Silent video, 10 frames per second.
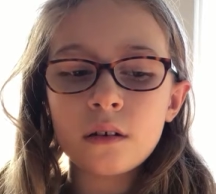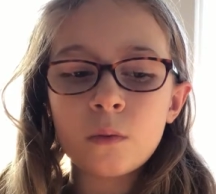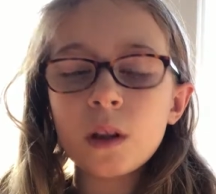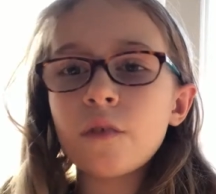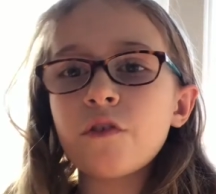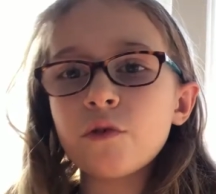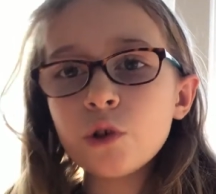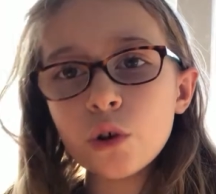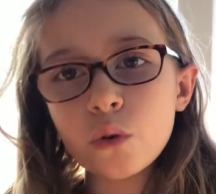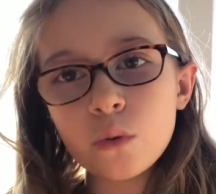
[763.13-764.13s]
well, if you
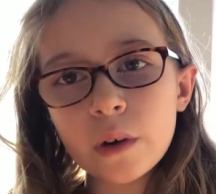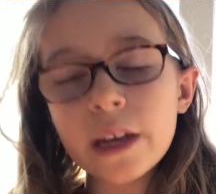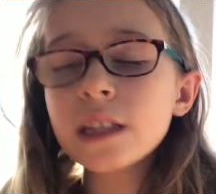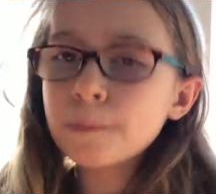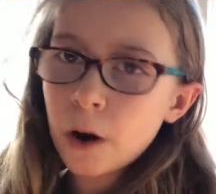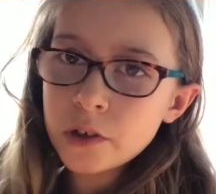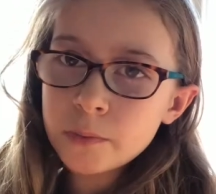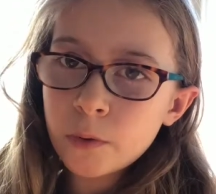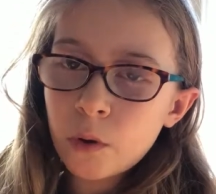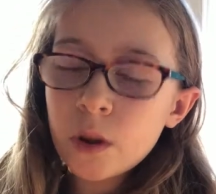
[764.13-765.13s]
do, it is
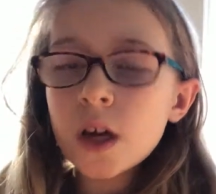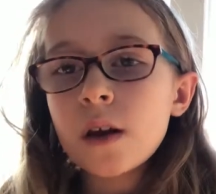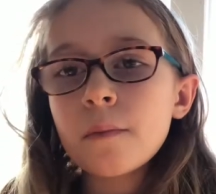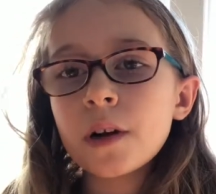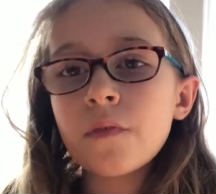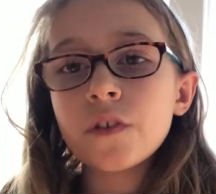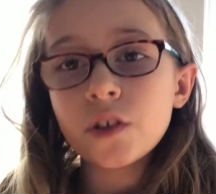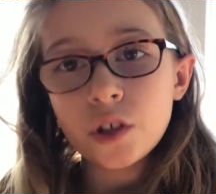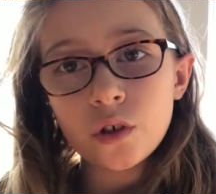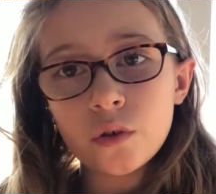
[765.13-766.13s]
possible. But if you
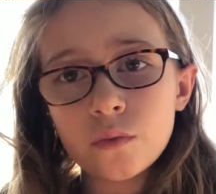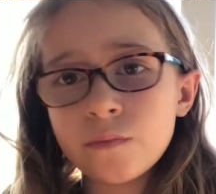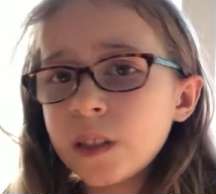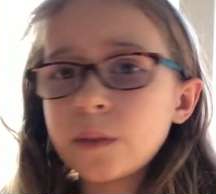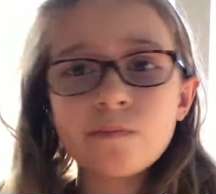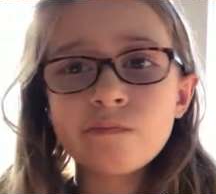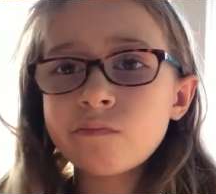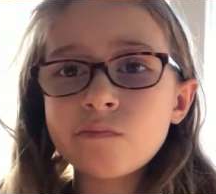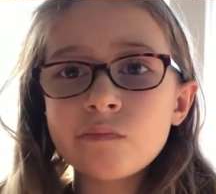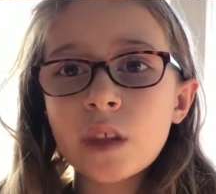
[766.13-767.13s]
do,
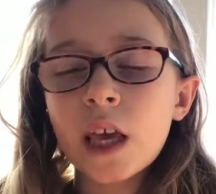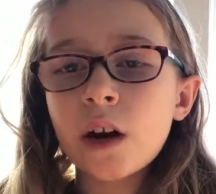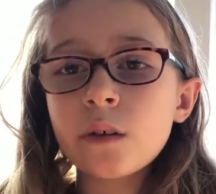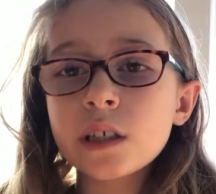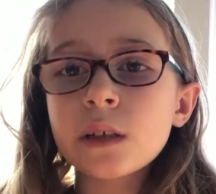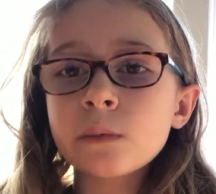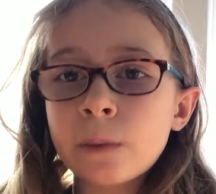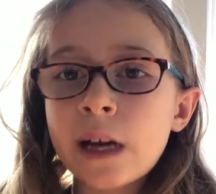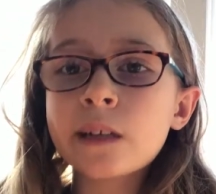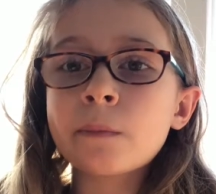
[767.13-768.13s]
it always comes
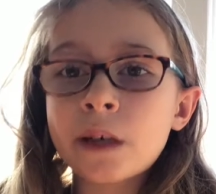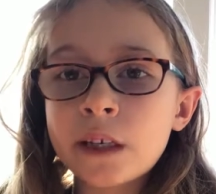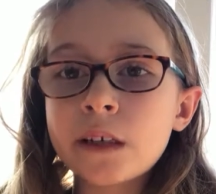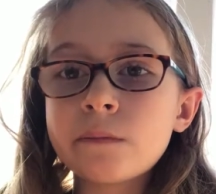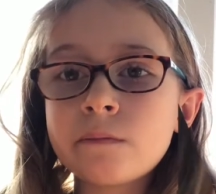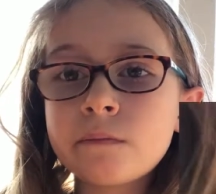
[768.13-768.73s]
back to bite you.